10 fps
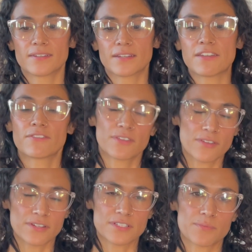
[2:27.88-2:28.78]
even though
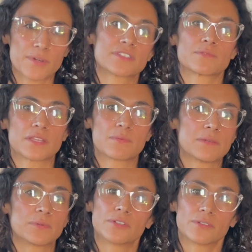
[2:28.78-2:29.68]
they're supposed to be the
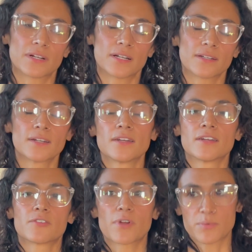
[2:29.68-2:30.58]
people who are
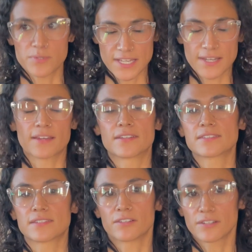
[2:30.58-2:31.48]
representing us
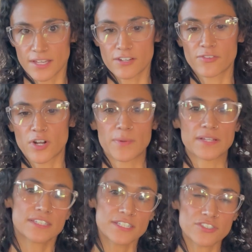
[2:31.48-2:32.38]
and looking out for our
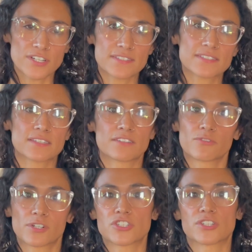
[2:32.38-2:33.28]
best interests,
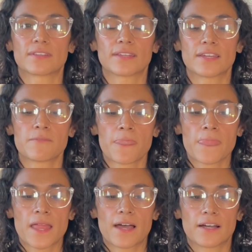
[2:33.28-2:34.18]
unfortunately,
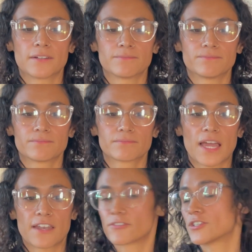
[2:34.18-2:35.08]

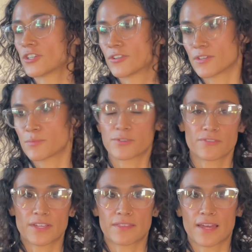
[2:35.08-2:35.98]
at every turn they're
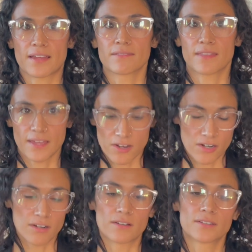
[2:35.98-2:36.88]
proving that they
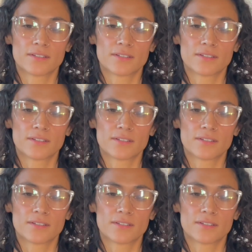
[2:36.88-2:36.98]
are